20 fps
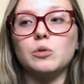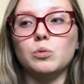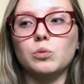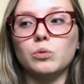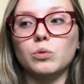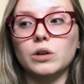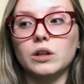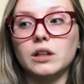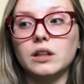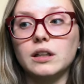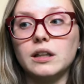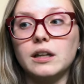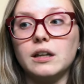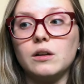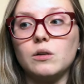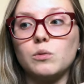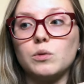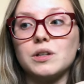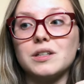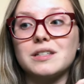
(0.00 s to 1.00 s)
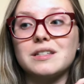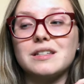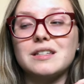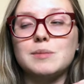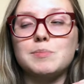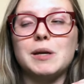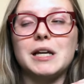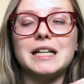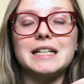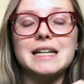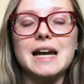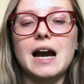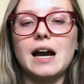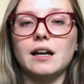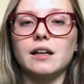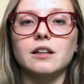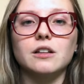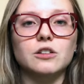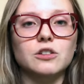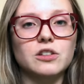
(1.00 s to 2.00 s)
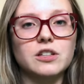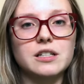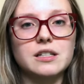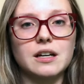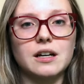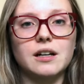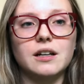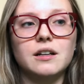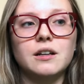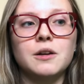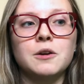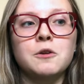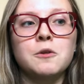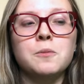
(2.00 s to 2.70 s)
really was spectacularly done,